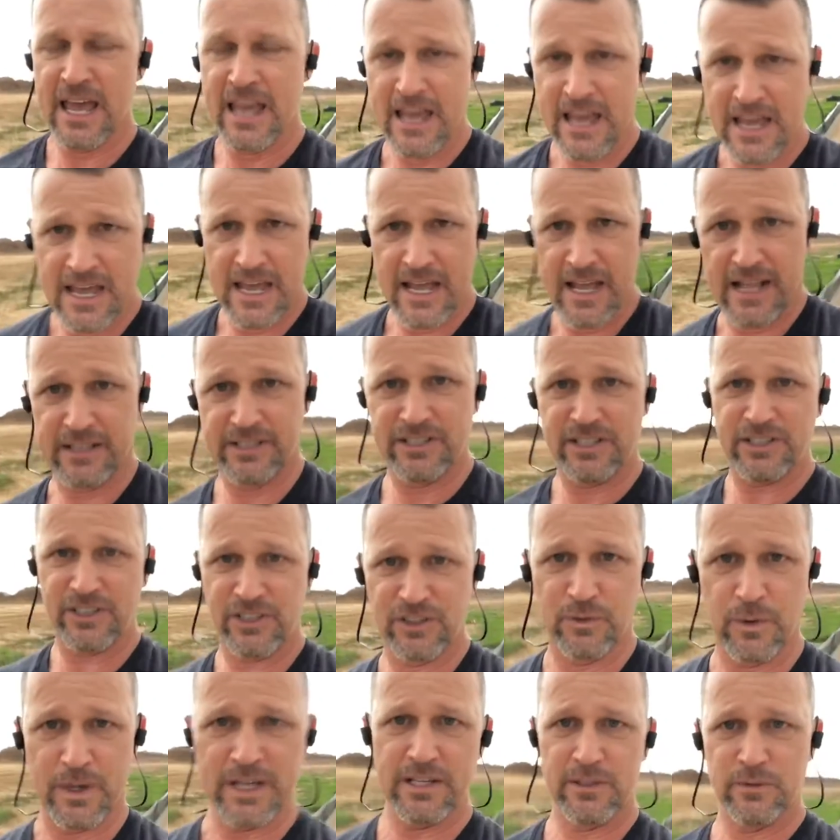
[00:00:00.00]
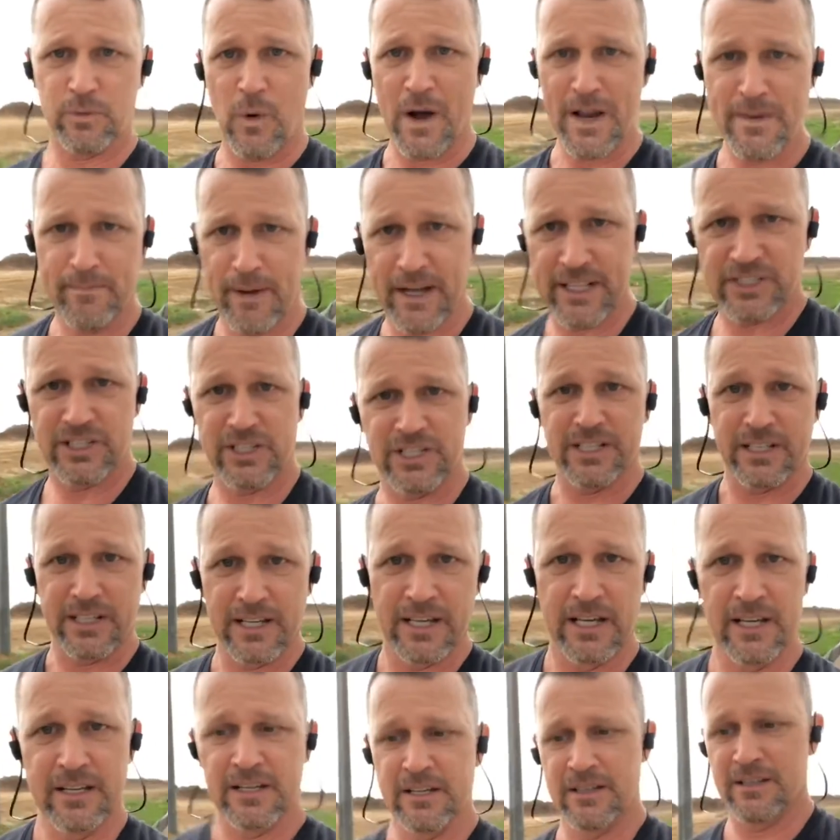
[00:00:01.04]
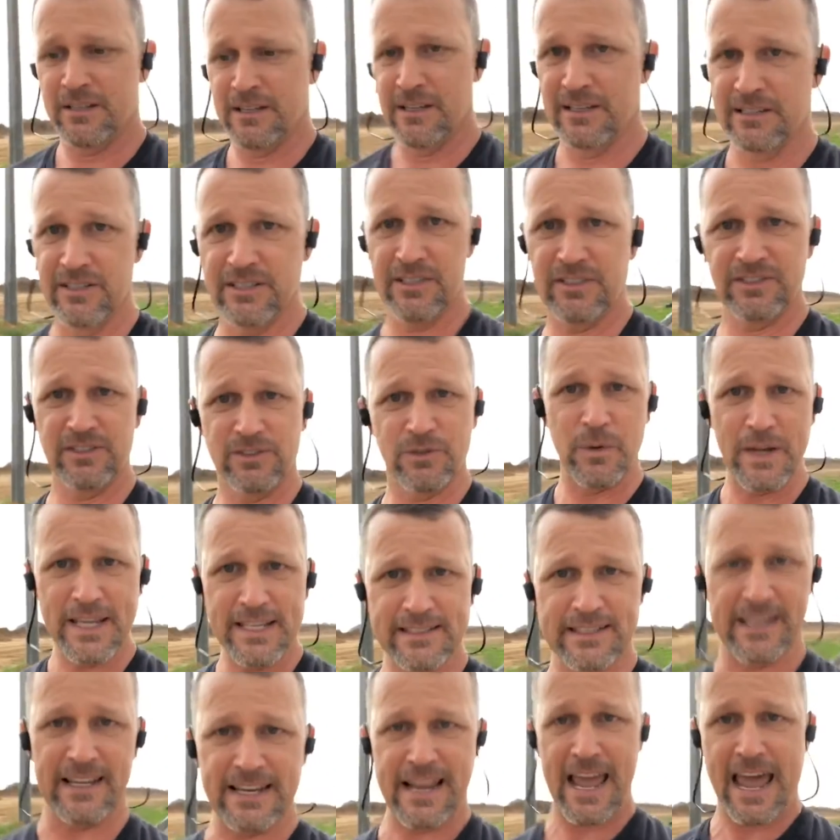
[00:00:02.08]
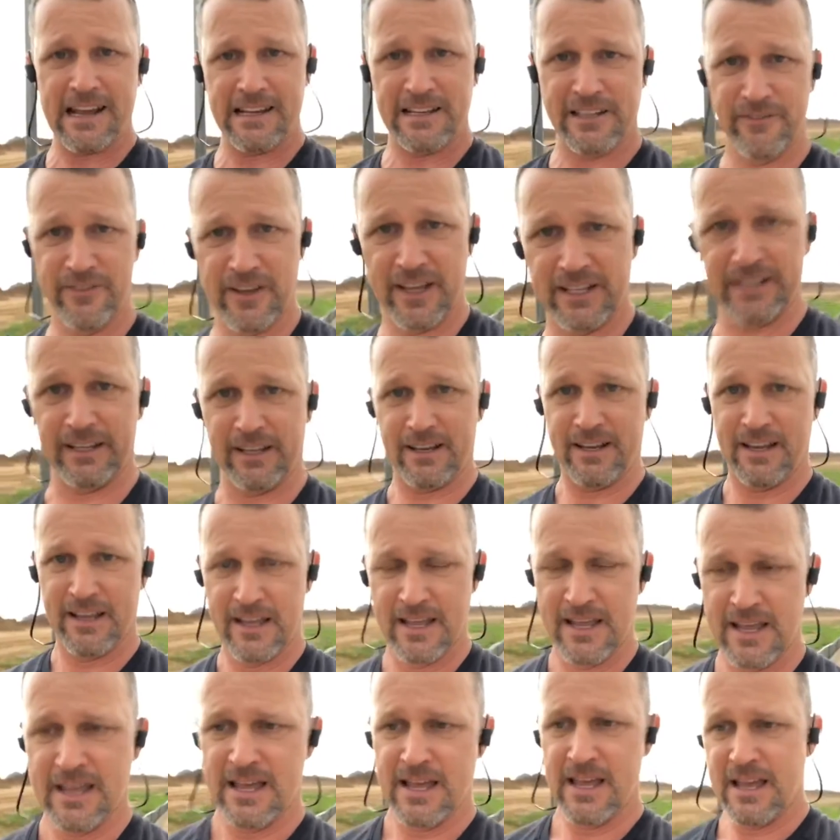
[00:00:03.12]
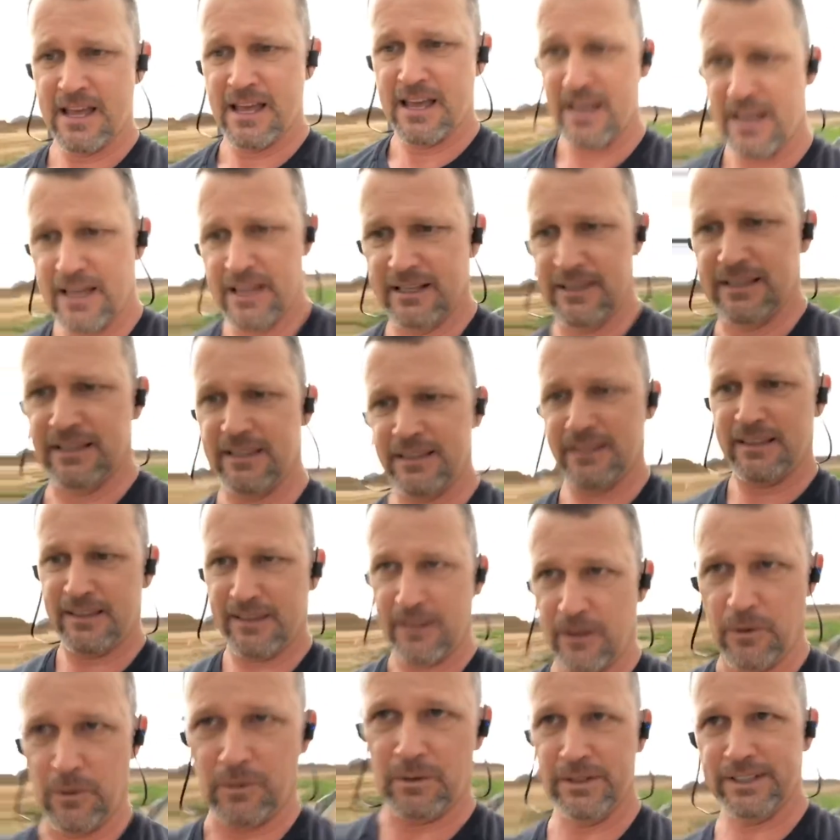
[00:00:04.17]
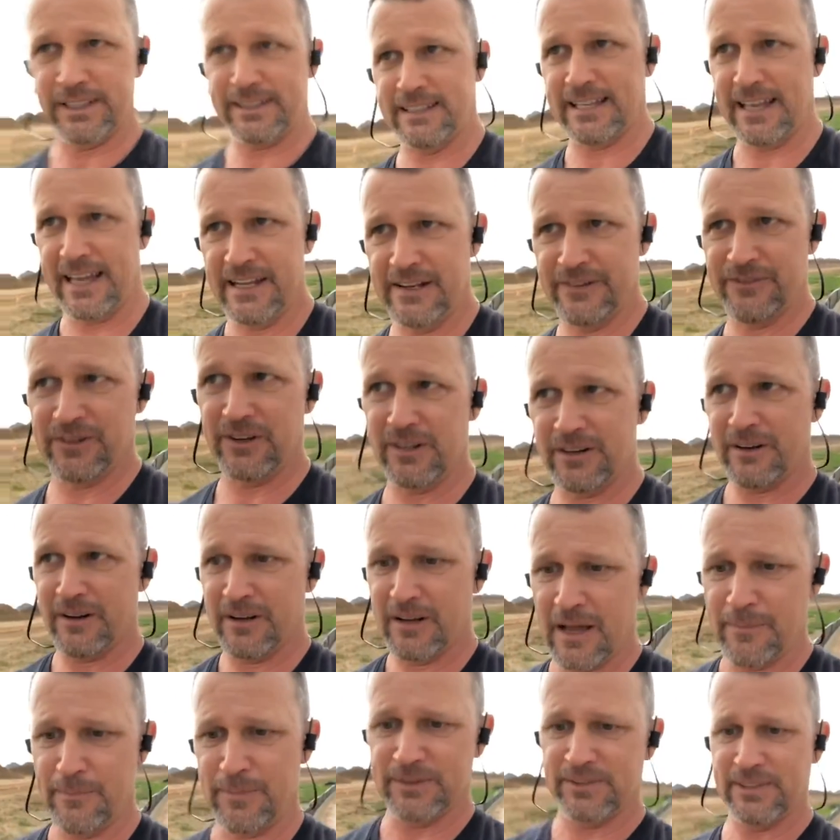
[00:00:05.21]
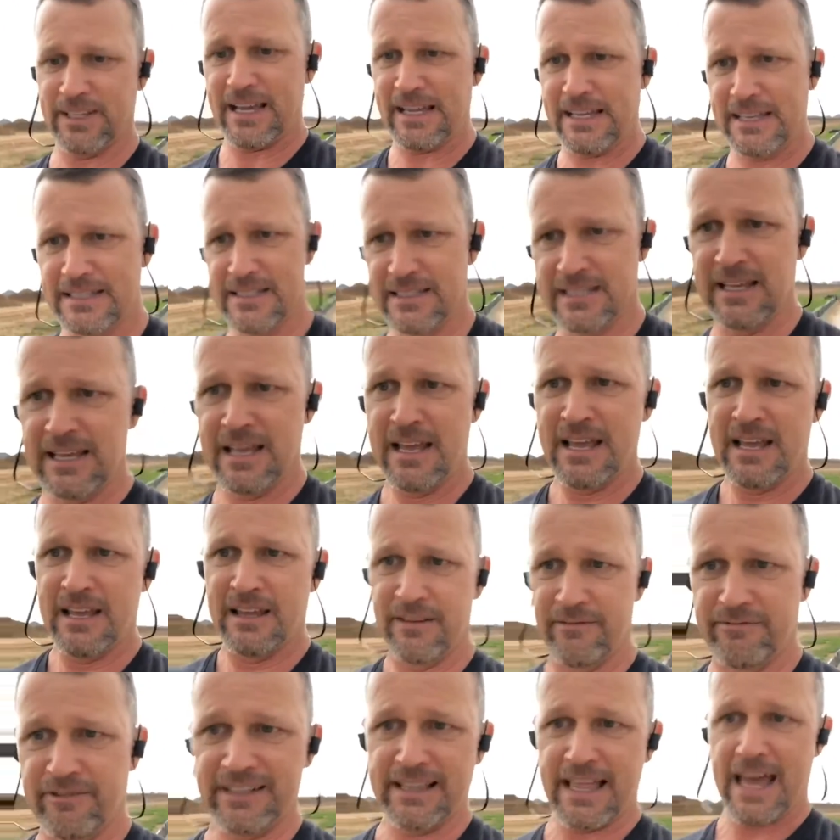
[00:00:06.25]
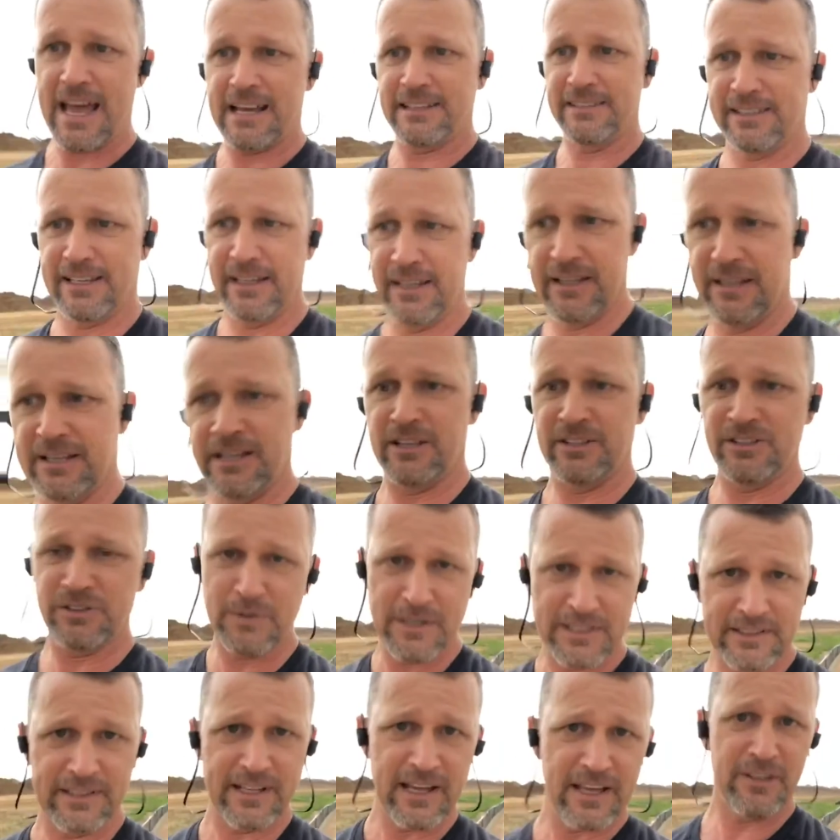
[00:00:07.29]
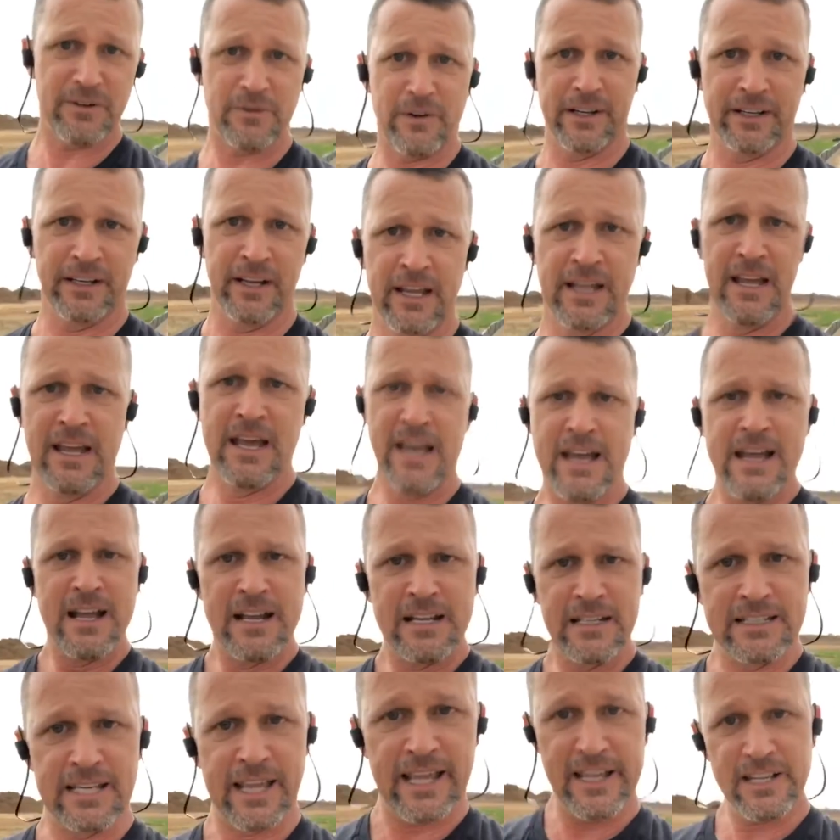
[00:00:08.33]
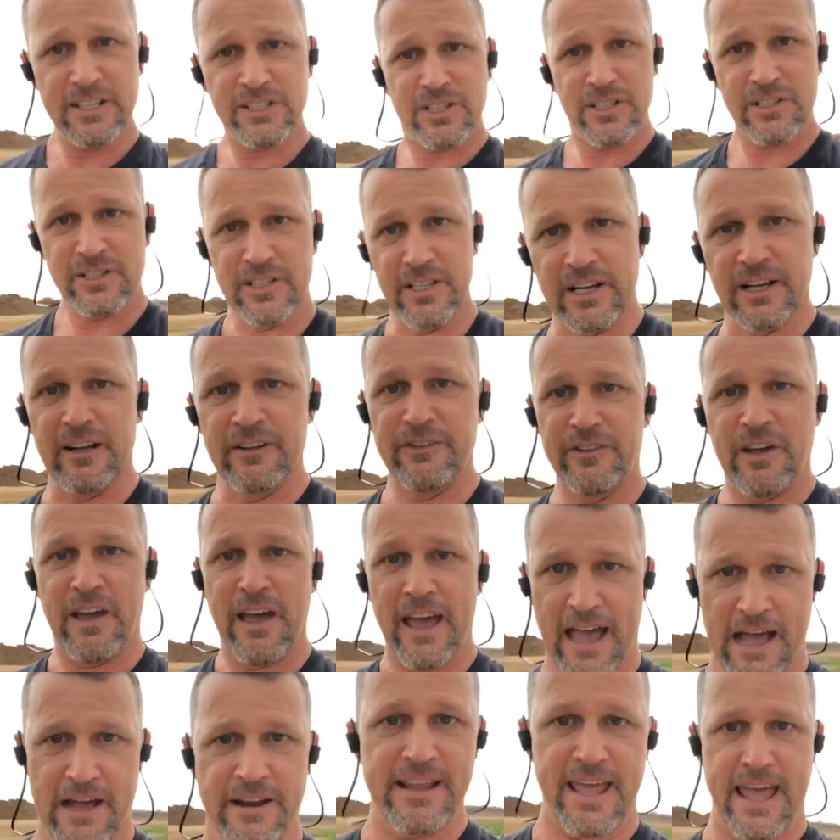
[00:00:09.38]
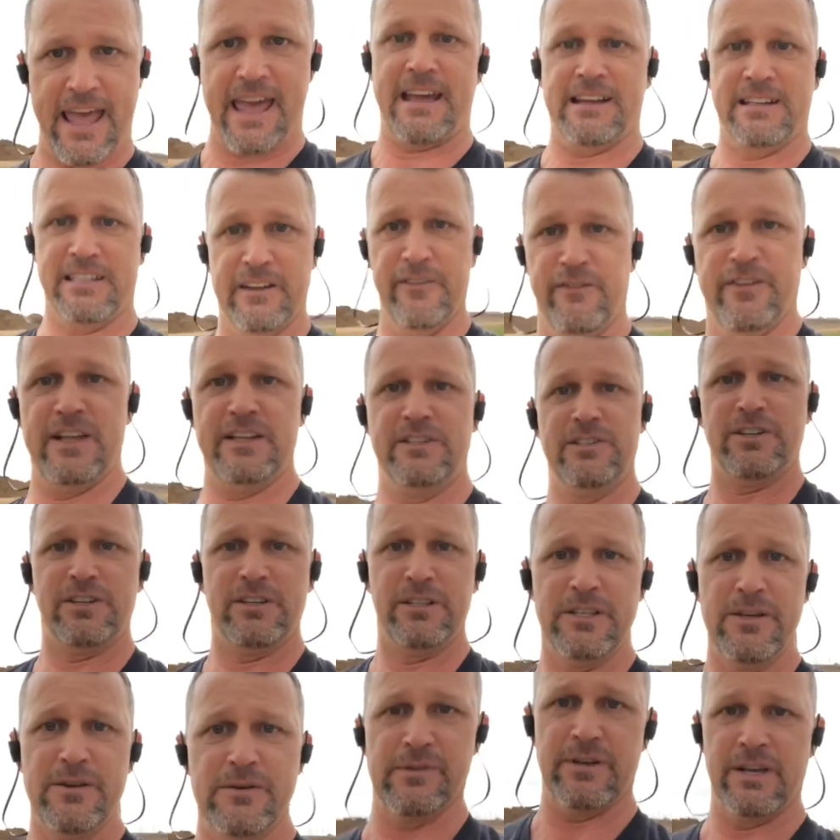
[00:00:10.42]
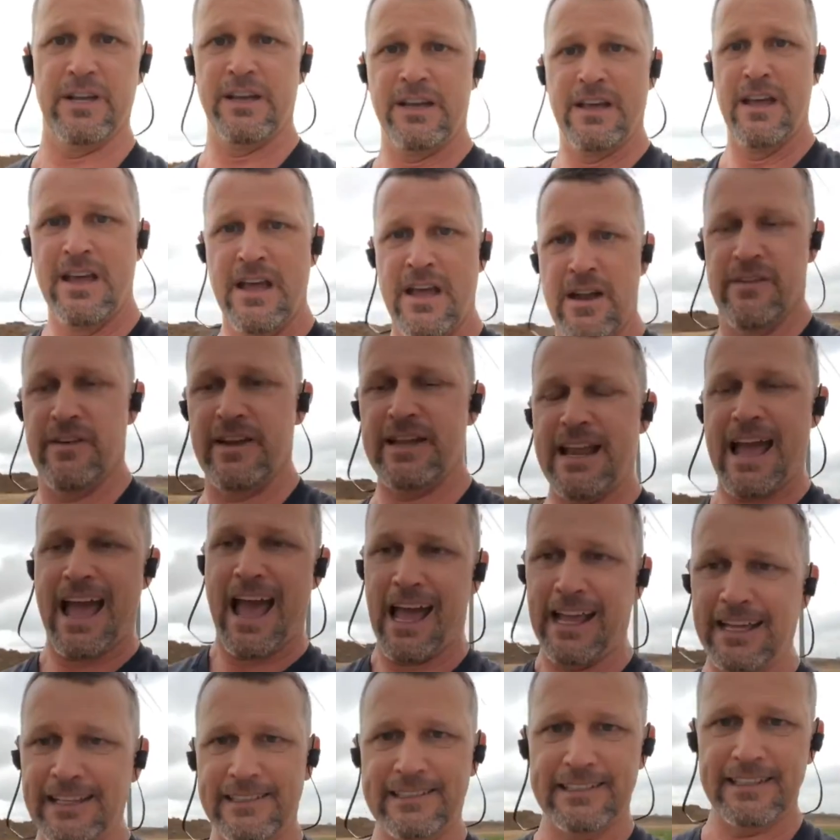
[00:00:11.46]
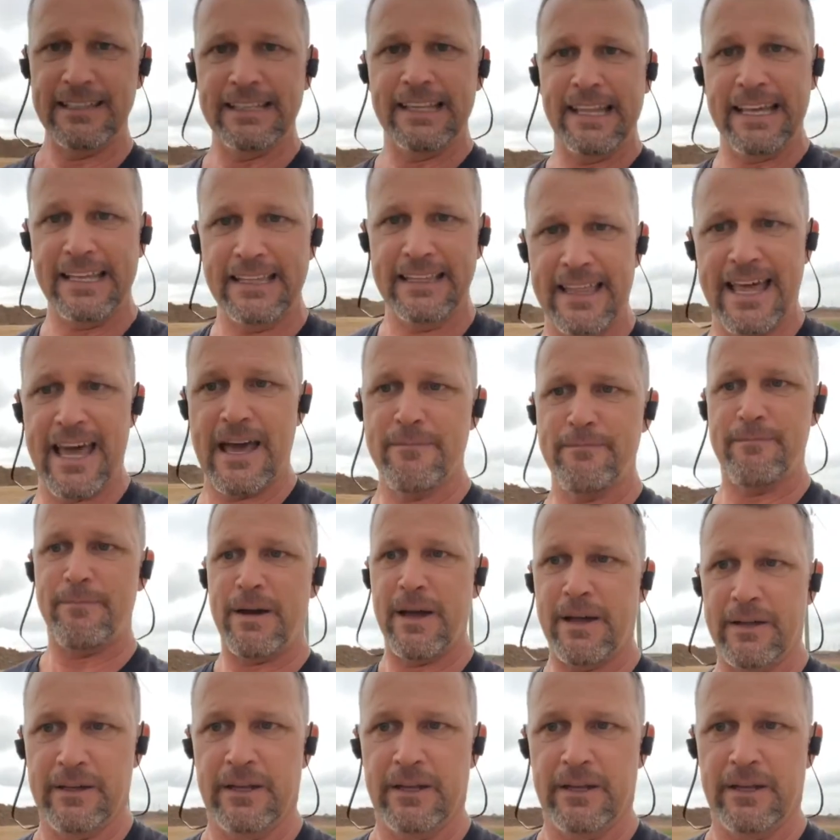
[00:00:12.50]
and just squeeze one butt cheek. Just squeeze it and activate it. Hold it tight for a couple seconds, relax it, squeeze the other one. Teach yourself how to activate your glute, right? Isolate that butt.